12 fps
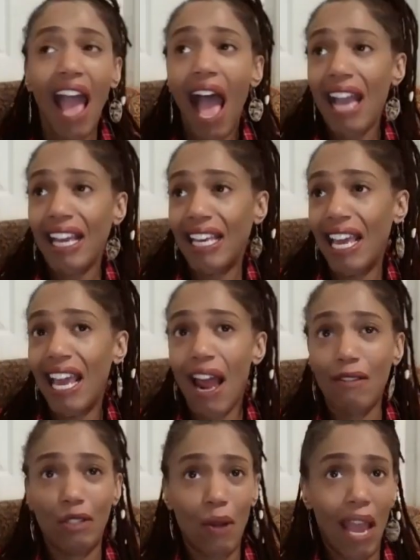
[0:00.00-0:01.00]
I can't,
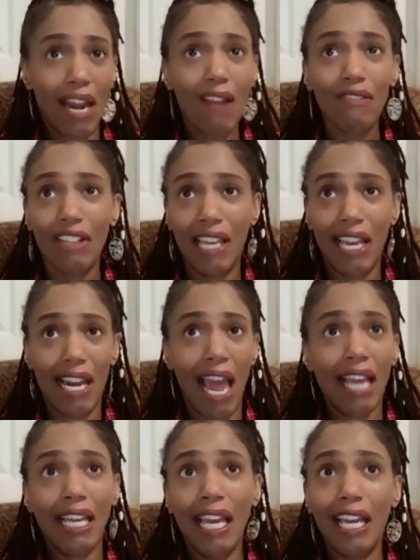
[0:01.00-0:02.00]
I've tried everything and
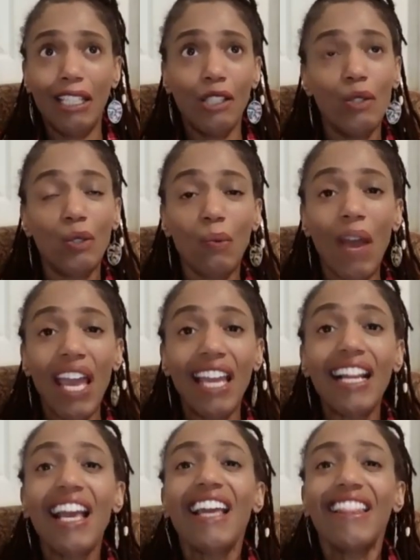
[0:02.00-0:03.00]
I can't lose weight,